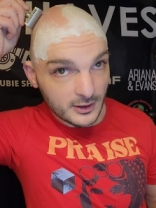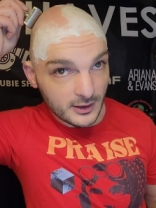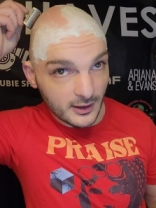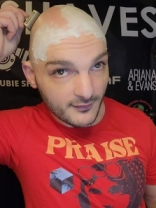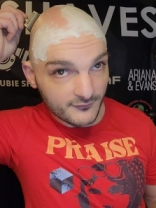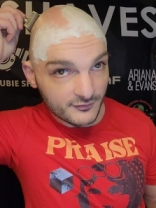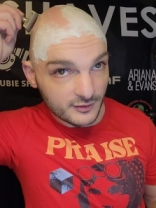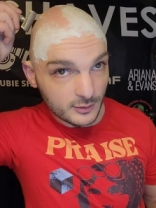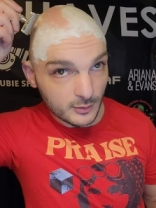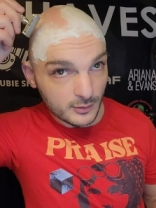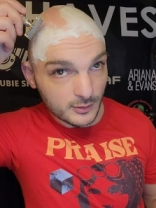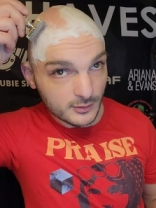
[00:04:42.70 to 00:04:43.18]

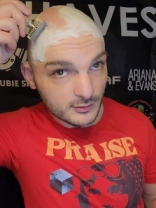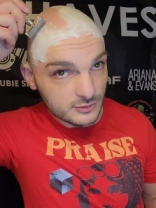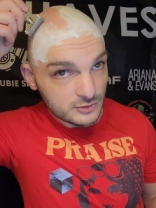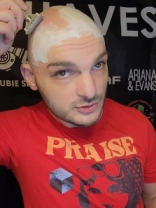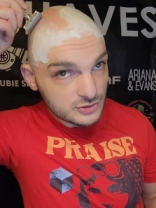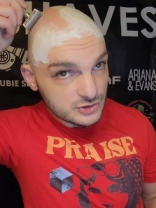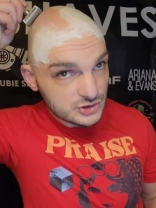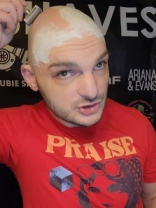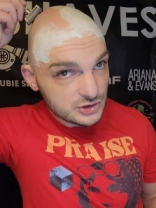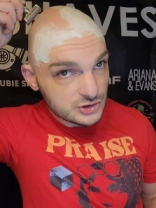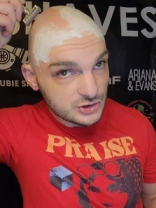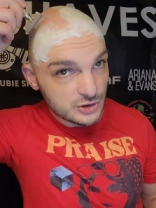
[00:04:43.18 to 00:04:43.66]
comfortable.
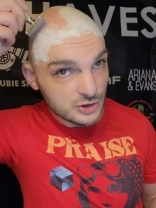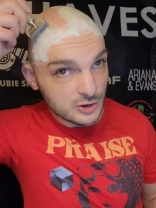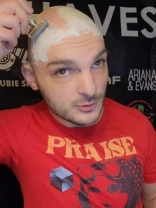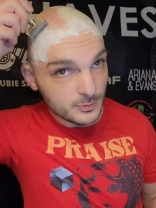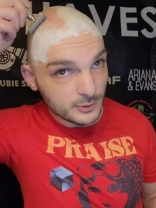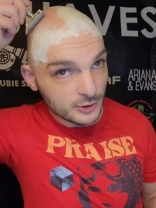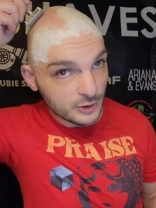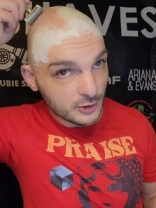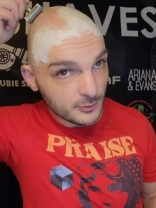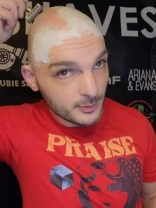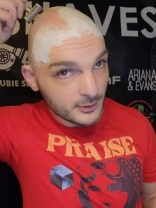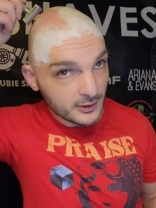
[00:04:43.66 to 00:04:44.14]

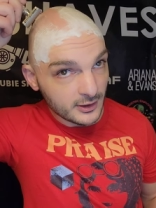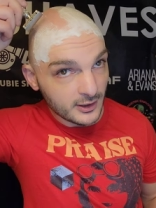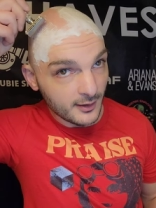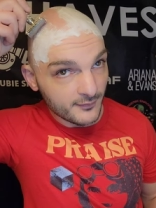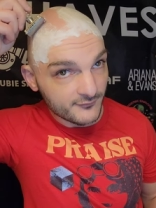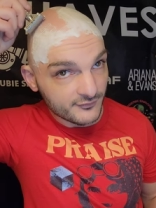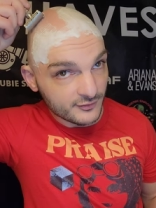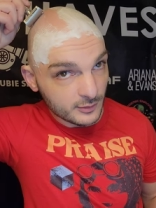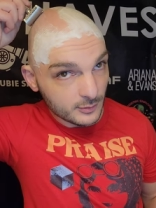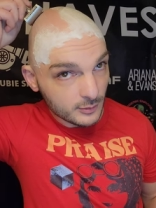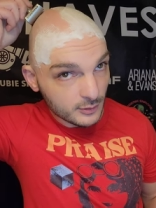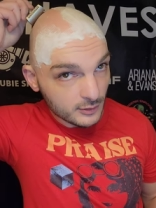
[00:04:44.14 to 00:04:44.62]
Super duper
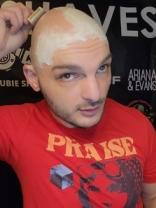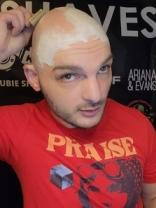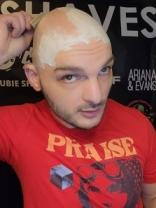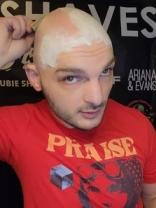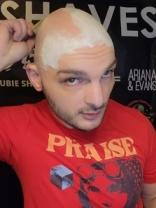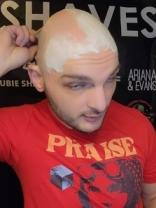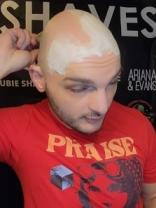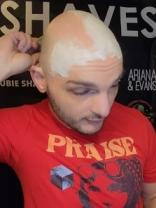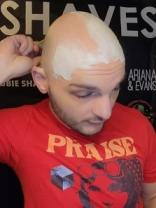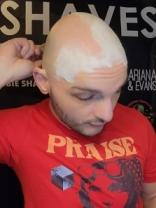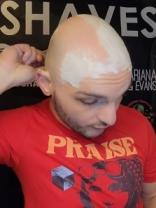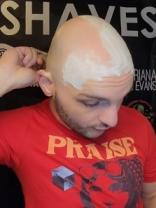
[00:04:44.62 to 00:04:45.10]
comfortable.
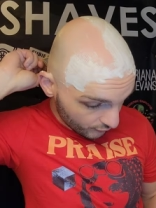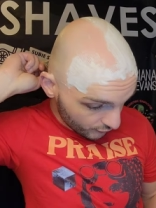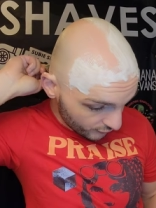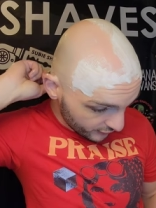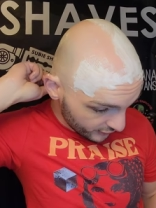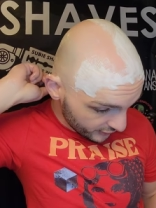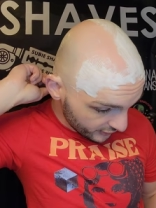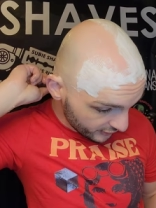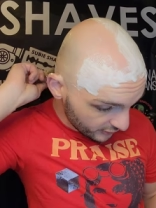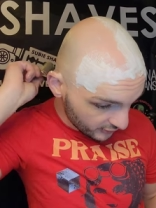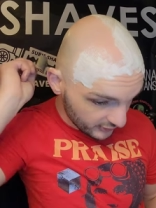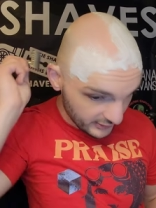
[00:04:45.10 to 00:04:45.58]

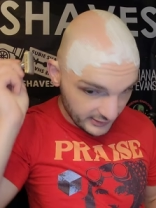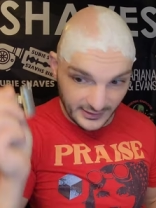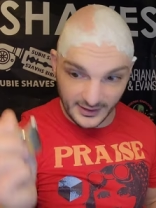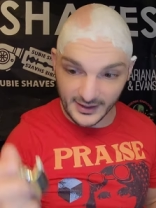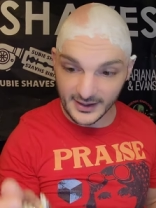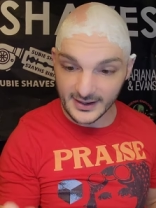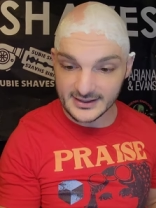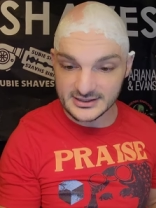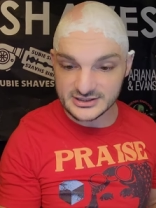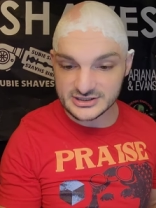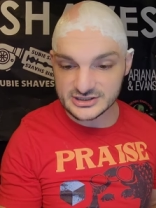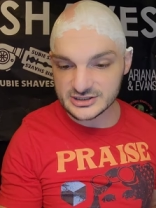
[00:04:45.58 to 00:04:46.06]
Really
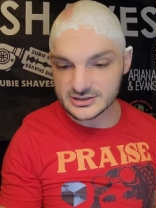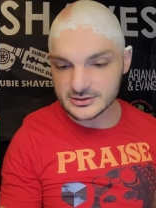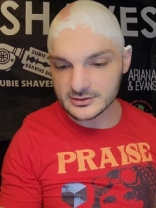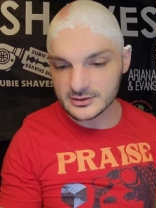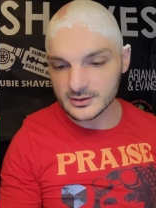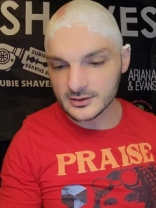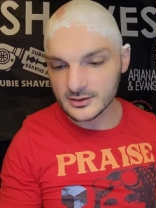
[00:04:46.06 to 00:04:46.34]
nice.